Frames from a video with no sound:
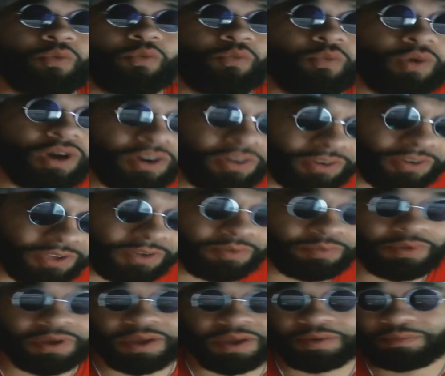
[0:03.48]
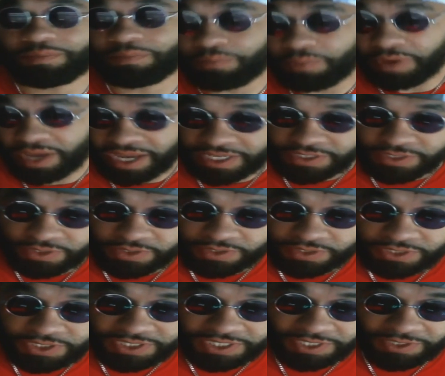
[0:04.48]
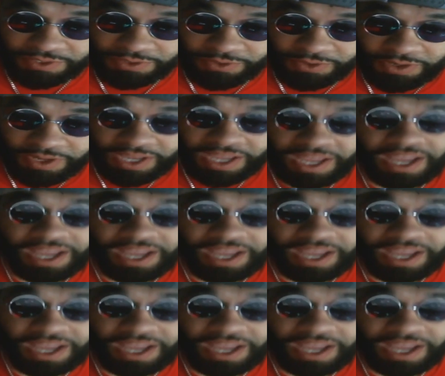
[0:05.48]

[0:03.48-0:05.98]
Welcome back to the channel.